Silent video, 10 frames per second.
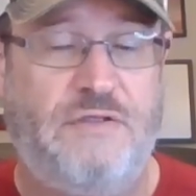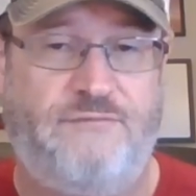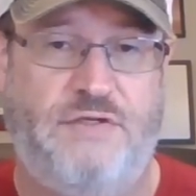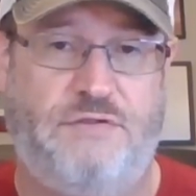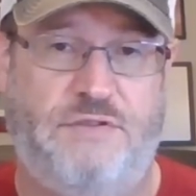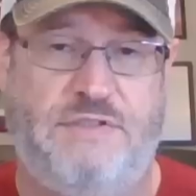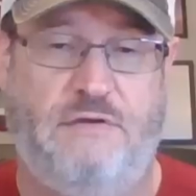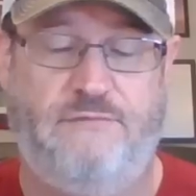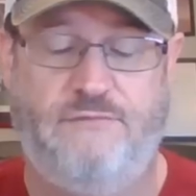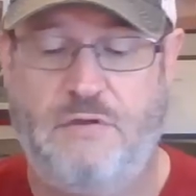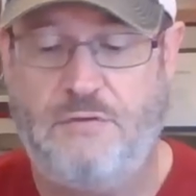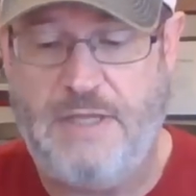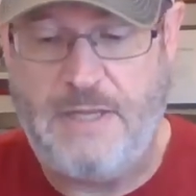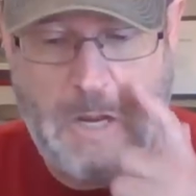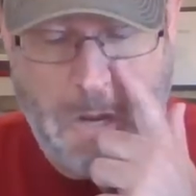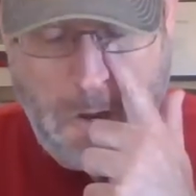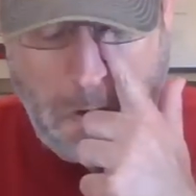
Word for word: defend yourself, okay?